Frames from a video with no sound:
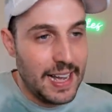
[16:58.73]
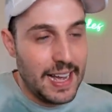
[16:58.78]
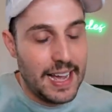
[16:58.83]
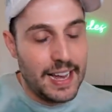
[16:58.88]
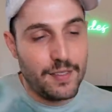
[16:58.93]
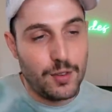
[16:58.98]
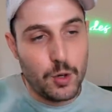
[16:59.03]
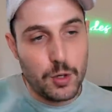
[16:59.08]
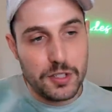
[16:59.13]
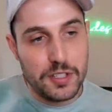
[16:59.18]
And
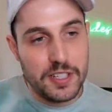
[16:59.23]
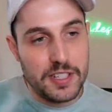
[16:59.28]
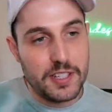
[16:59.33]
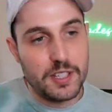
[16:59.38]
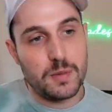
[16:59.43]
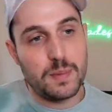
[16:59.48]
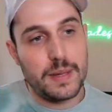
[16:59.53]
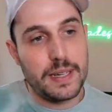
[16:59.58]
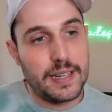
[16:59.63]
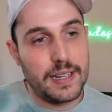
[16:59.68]
of course, this
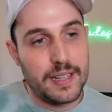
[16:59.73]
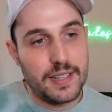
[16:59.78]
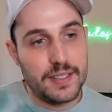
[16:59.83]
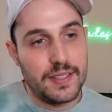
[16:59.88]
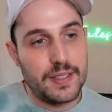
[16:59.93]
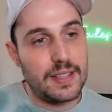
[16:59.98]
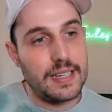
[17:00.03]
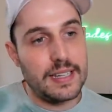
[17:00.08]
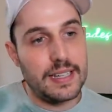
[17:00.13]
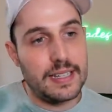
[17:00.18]
is because
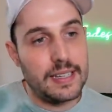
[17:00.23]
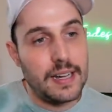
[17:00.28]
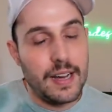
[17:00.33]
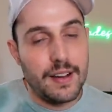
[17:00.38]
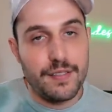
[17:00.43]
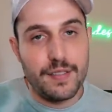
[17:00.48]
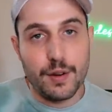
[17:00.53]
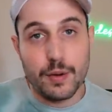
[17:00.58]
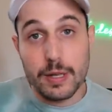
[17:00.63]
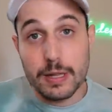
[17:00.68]
the
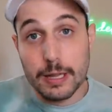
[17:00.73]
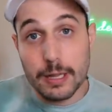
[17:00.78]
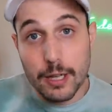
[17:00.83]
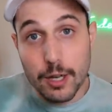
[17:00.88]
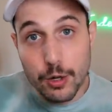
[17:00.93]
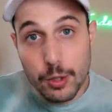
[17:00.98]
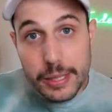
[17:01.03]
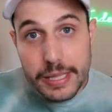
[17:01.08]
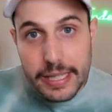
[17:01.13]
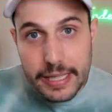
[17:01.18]
very
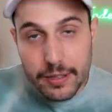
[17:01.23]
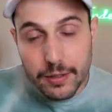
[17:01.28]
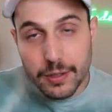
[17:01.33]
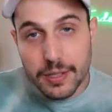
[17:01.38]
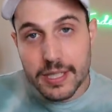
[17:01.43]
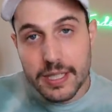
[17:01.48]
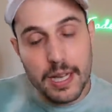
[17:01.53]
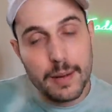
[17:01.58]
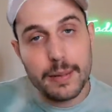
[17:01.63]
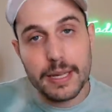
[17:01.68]
low
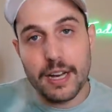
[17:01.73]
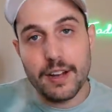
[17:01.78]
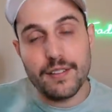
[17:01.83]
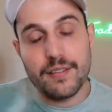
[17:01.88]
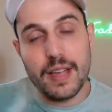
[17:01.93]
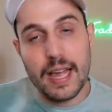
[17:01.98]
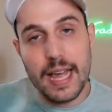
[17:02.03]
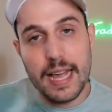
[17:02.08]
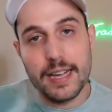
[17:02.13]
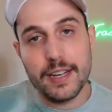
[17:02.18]
yields coming out
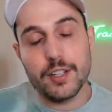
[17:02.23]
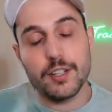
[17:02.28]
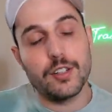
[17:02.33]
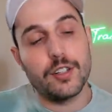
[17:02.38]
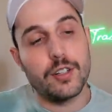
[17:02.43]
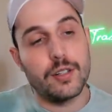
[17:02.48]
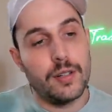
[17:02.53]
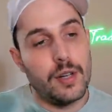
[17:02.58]
of Anchor,